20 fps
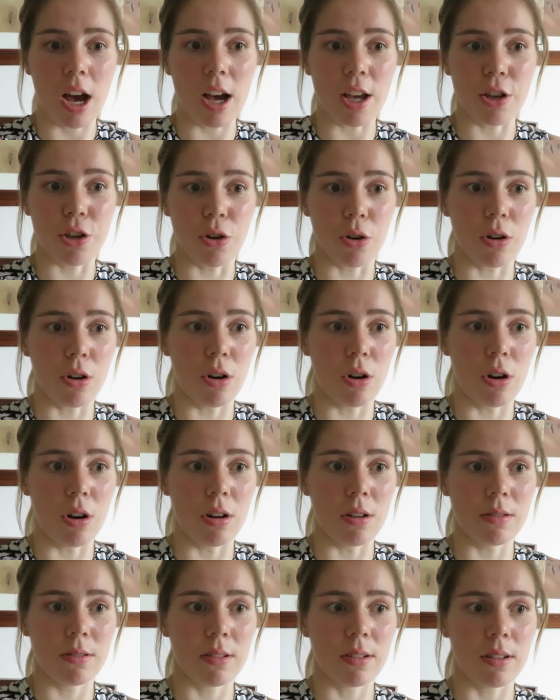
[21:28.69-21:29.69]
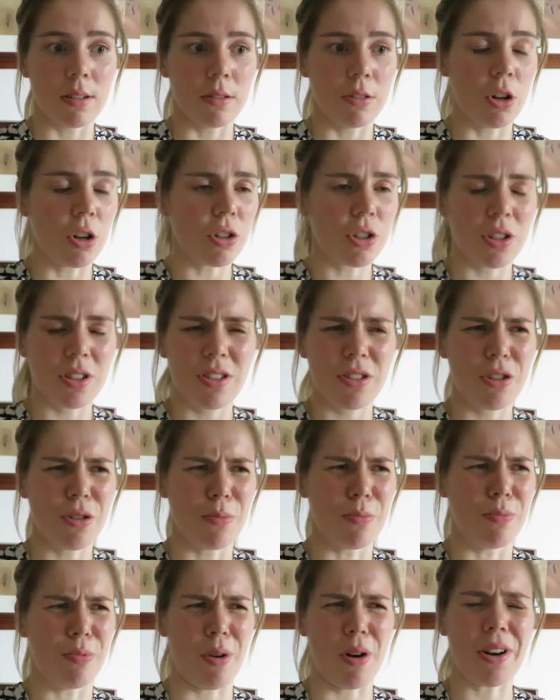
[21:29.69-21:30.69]
your, not just your
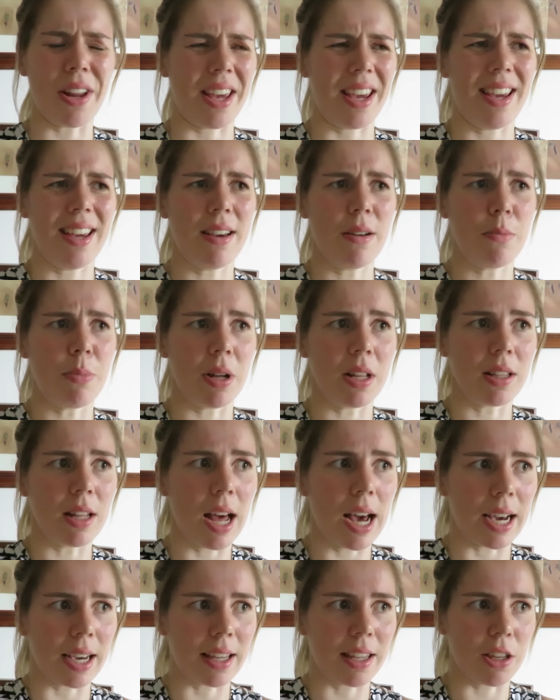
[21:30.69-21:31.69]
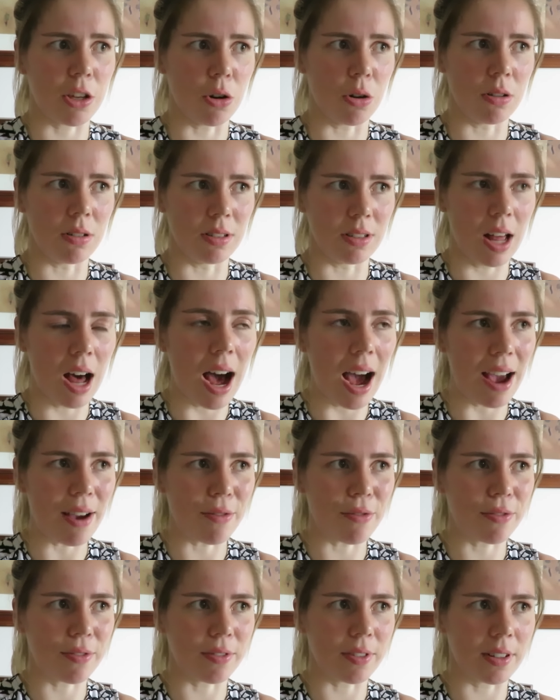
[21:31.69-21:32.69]
body, but like your
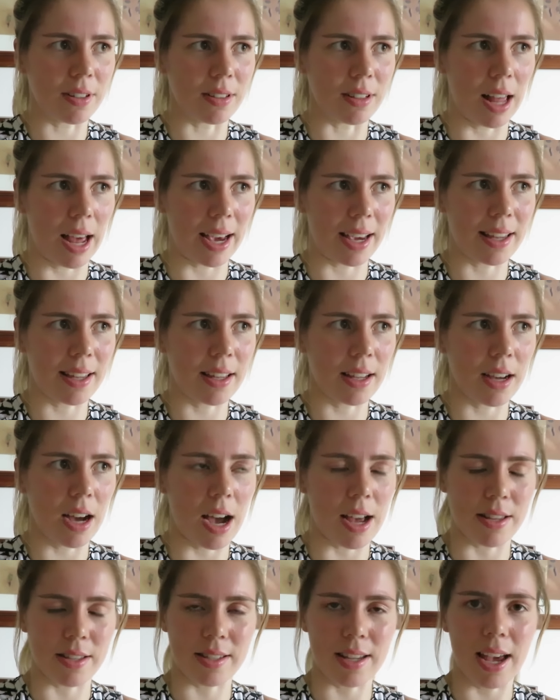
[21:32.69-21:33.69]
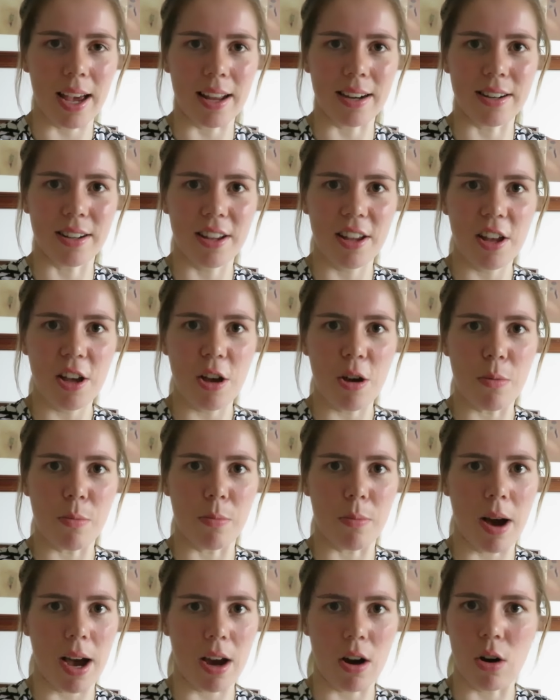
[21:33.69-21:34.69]
life, like I said,
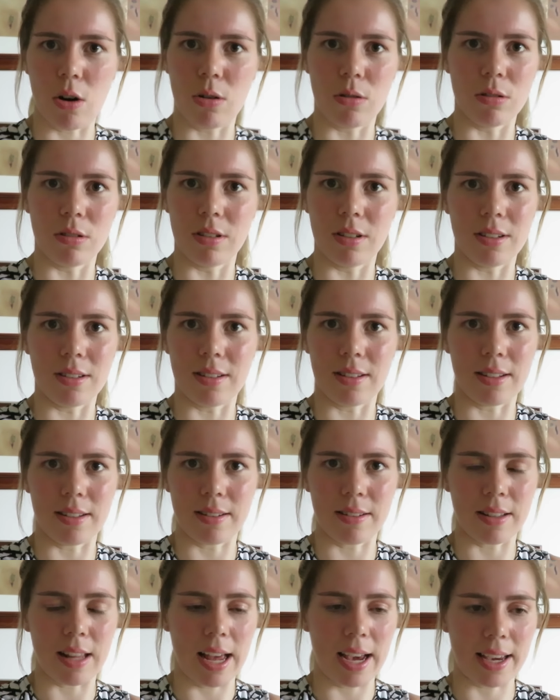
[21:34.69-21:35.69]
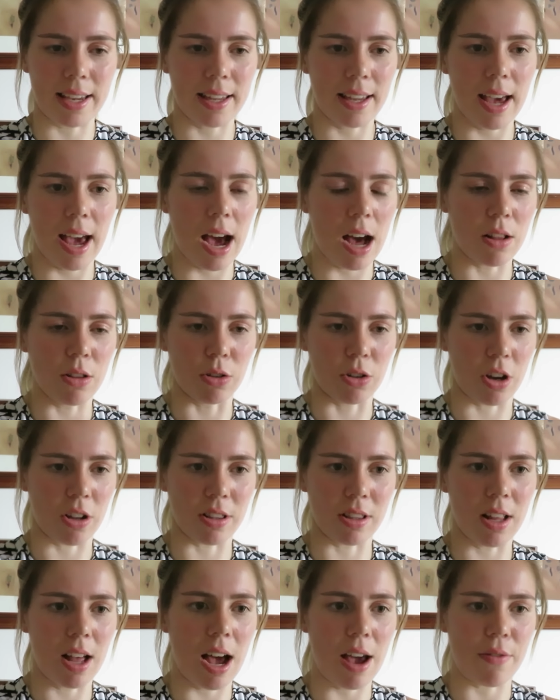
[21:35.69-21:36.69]
my whole like outlook
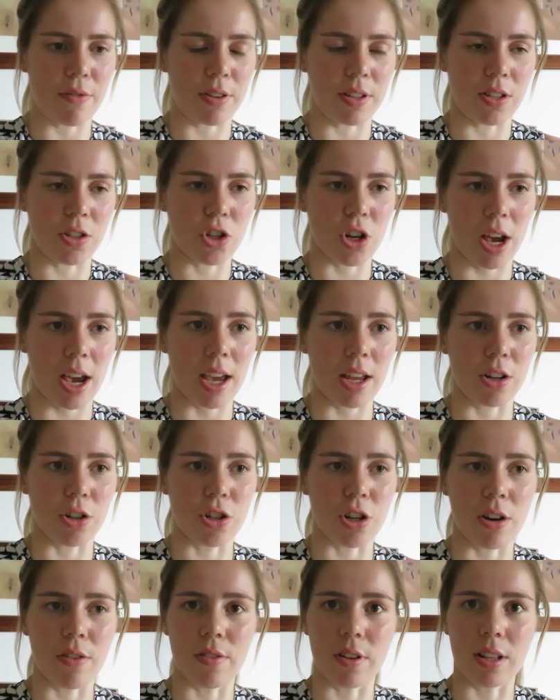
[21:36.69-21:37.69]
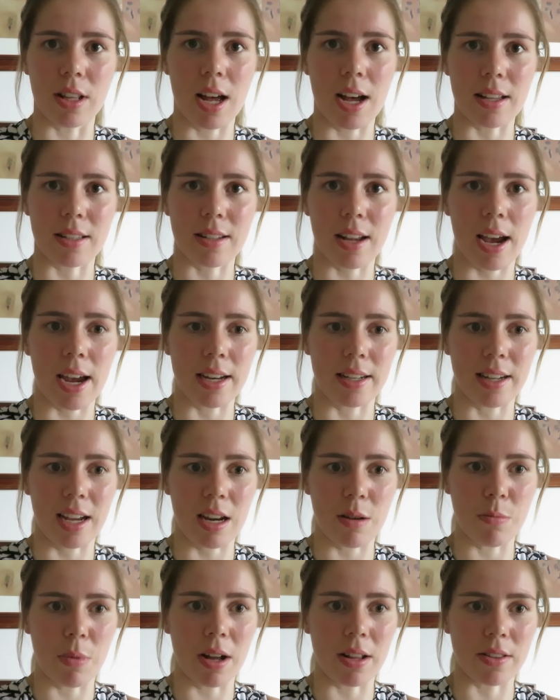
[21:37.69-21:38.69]
on life has changed over the last
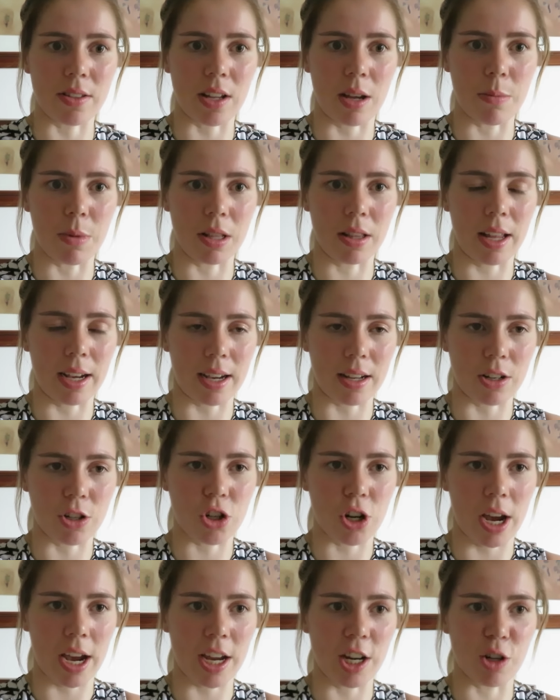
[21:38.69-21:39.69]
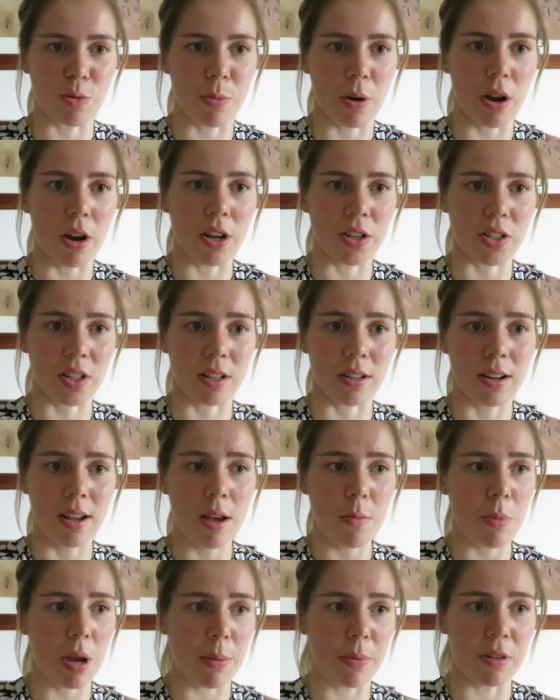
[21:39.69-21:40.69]
18 months i'm a, like a changed person
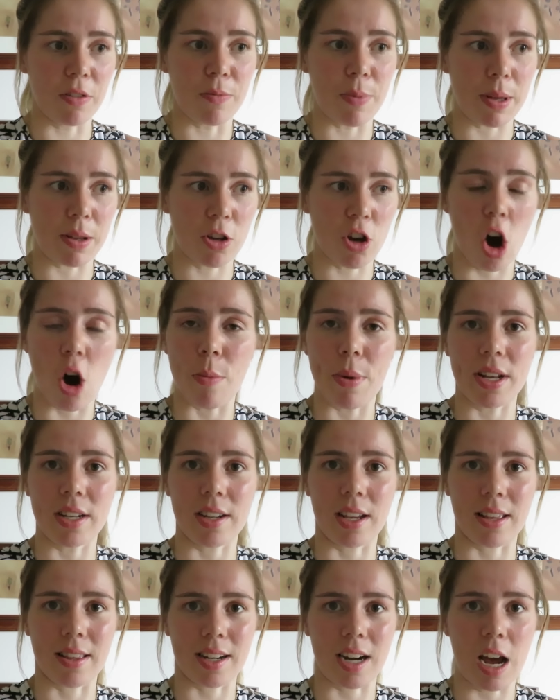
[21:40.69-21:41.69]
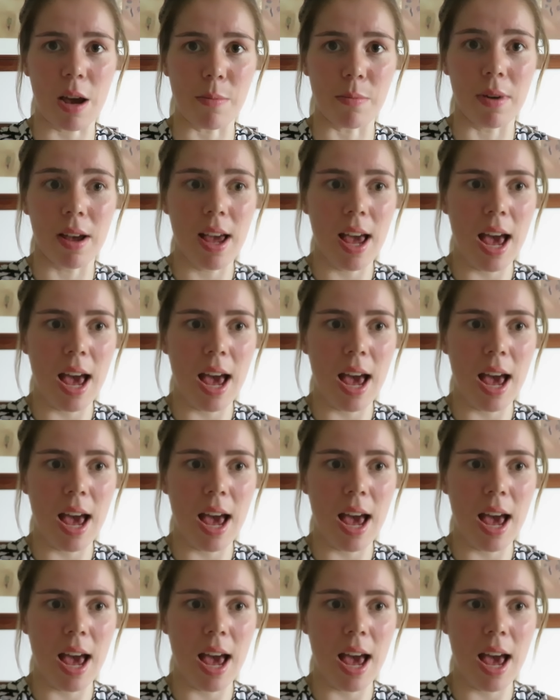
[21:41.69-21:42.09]
people have been commenting that i'm